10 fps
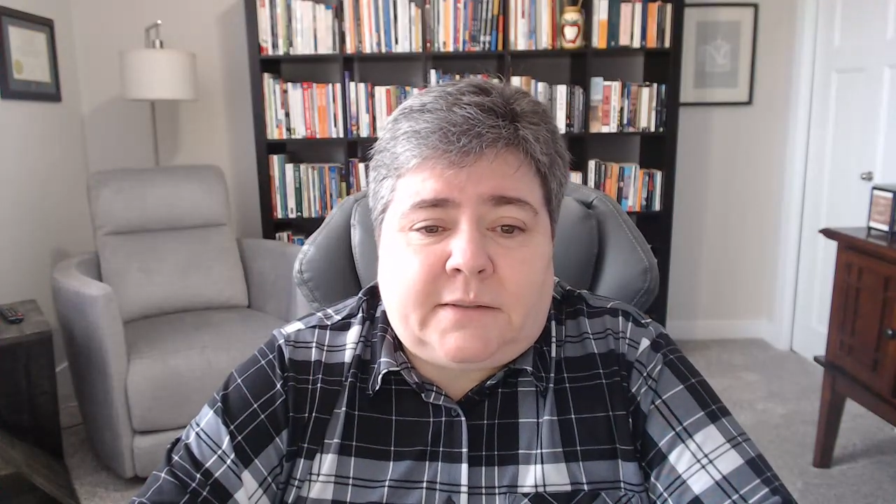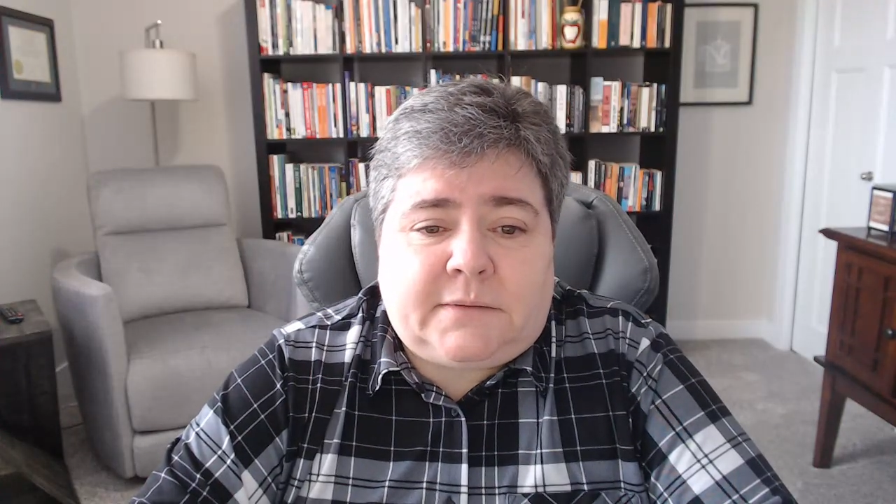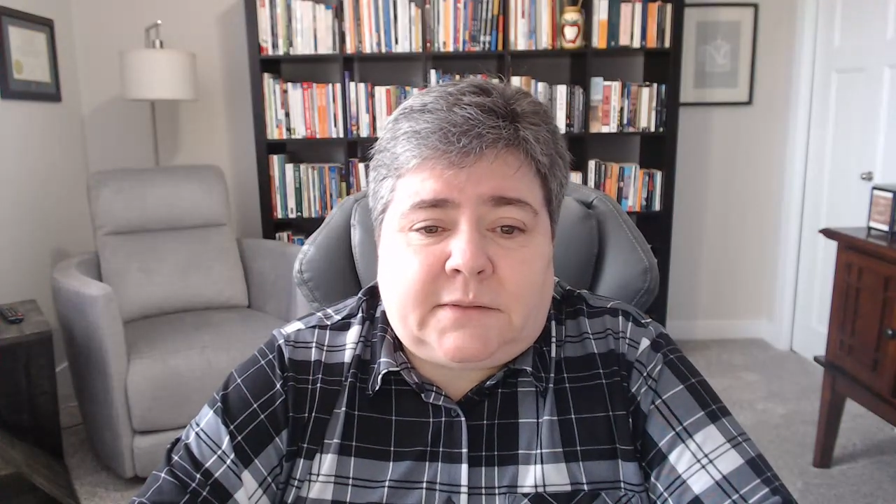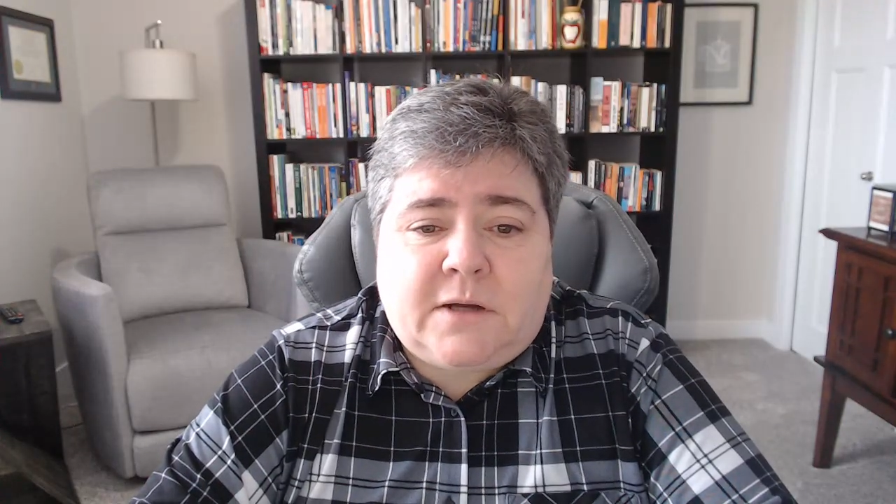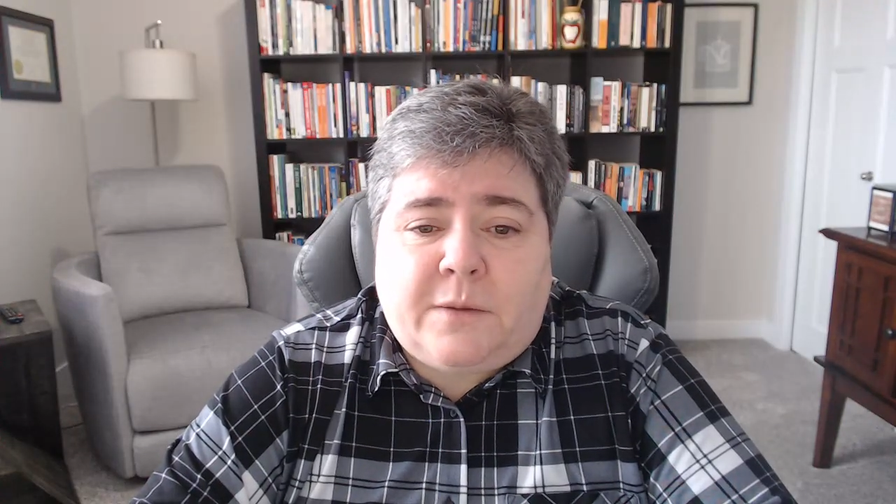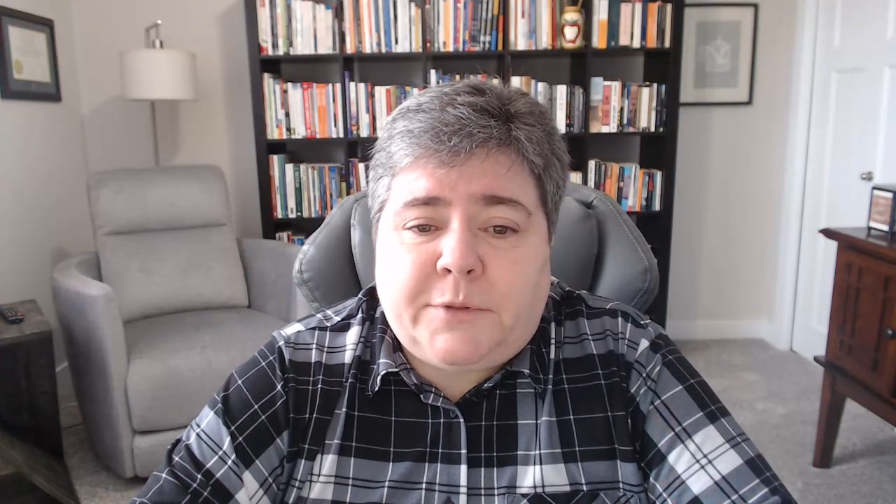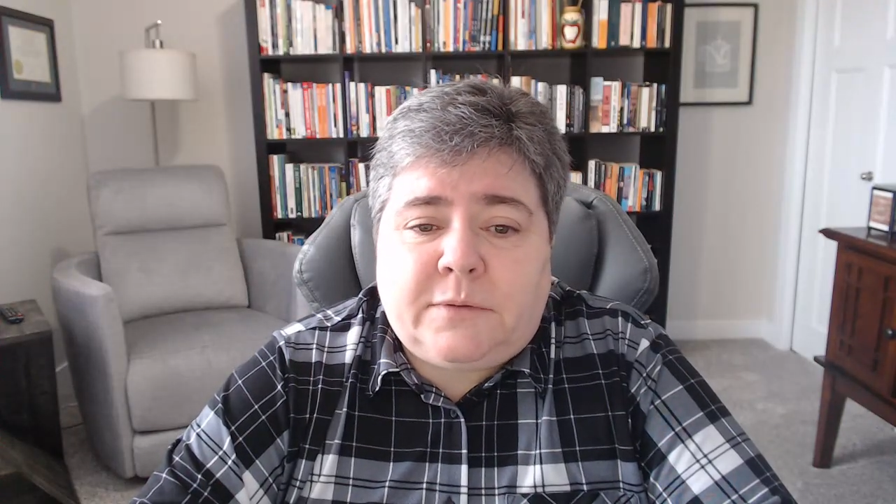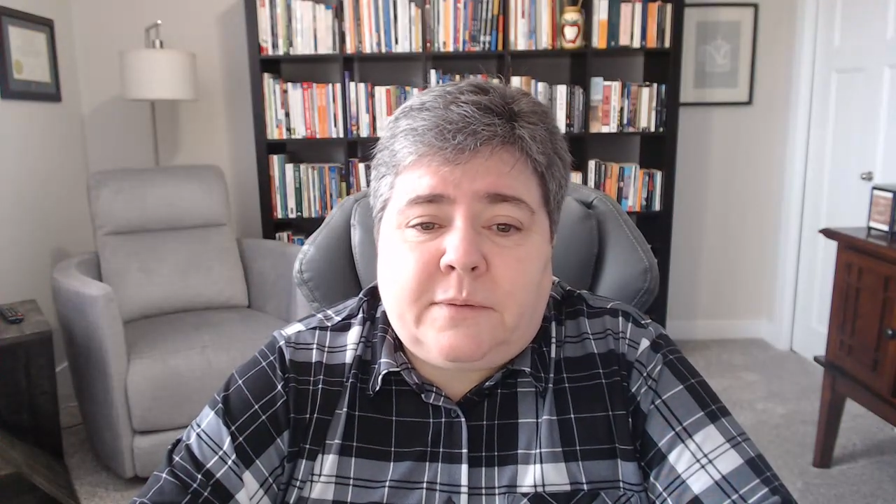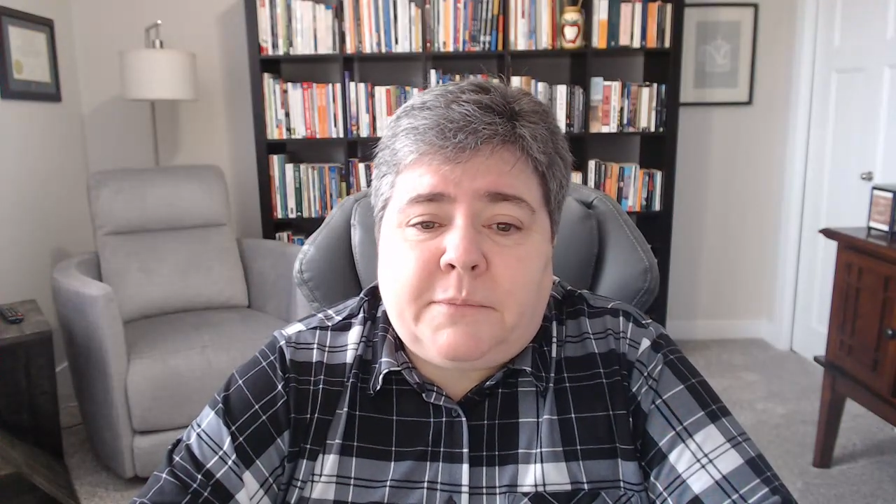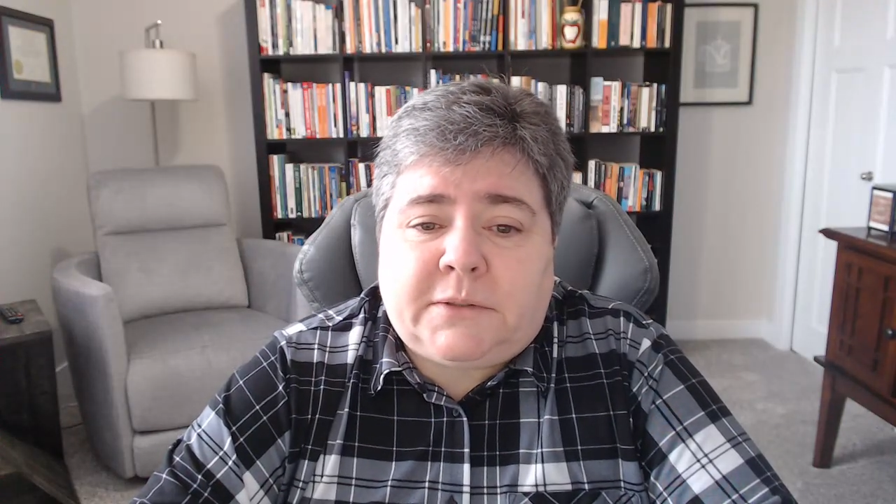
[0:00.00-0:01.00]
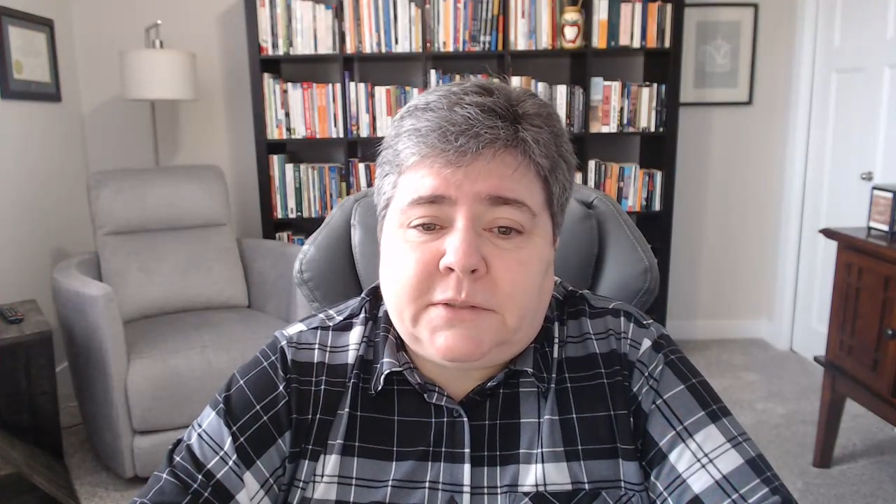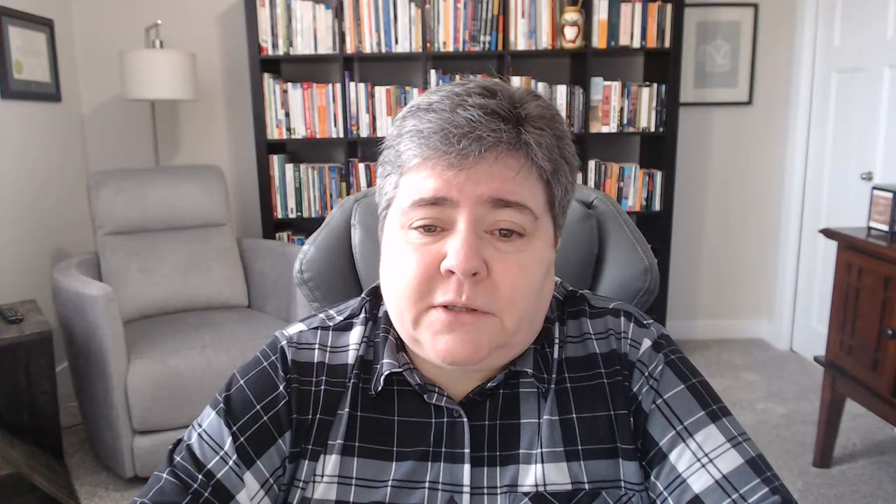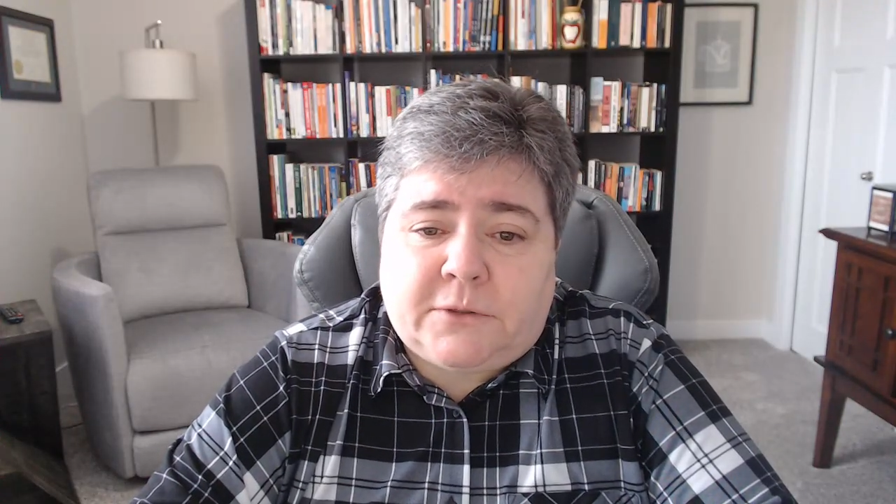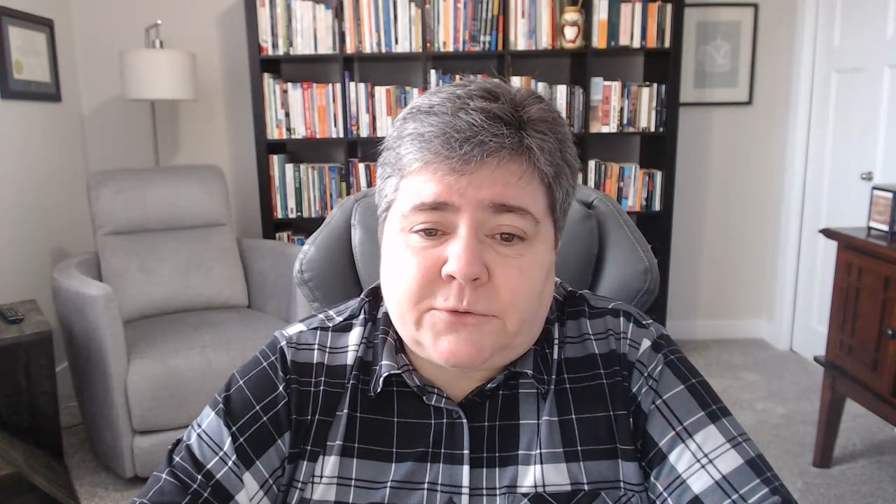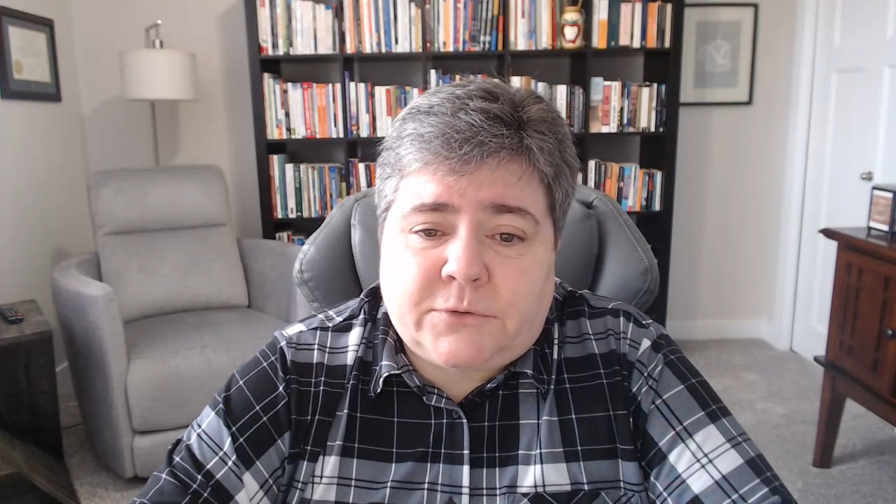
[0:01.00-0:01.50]
common
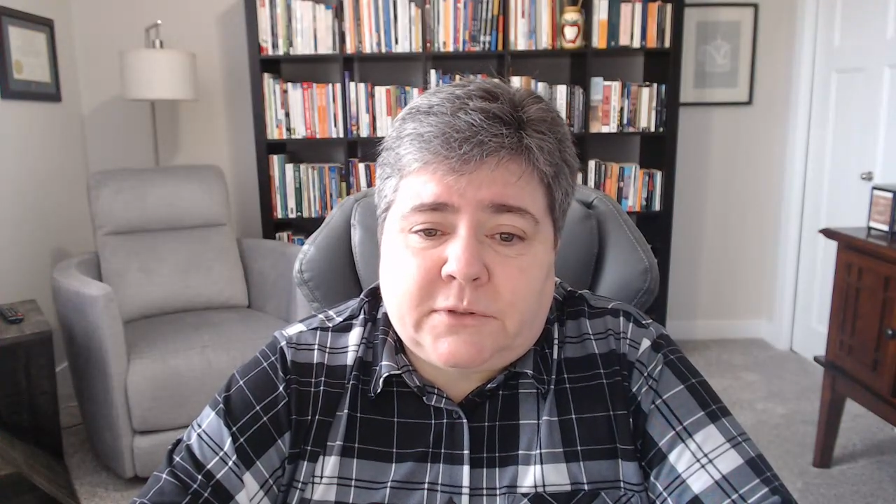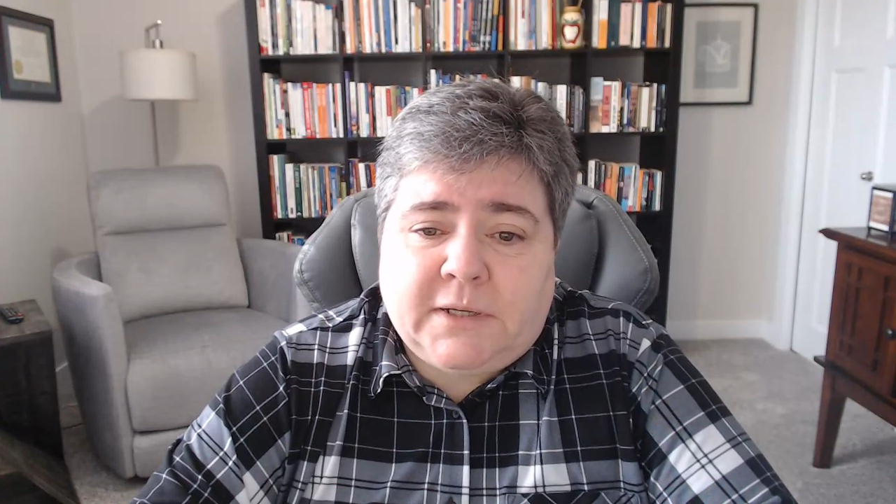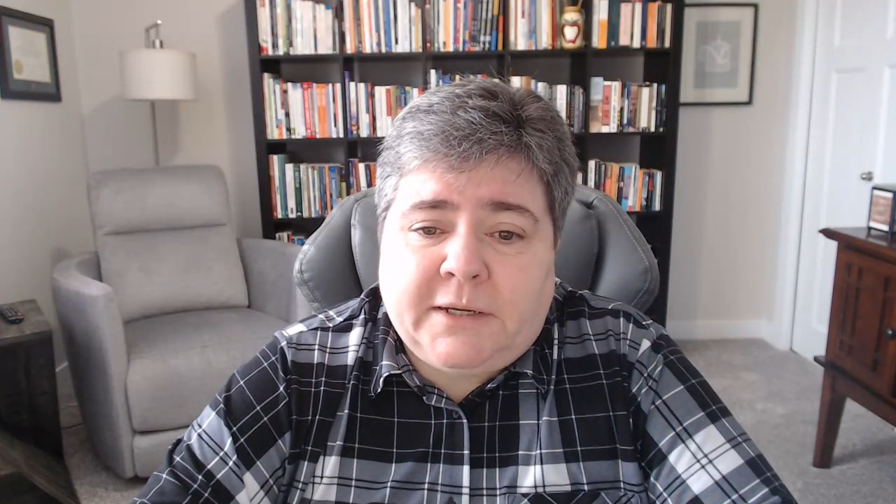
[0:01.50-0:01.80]
multicultural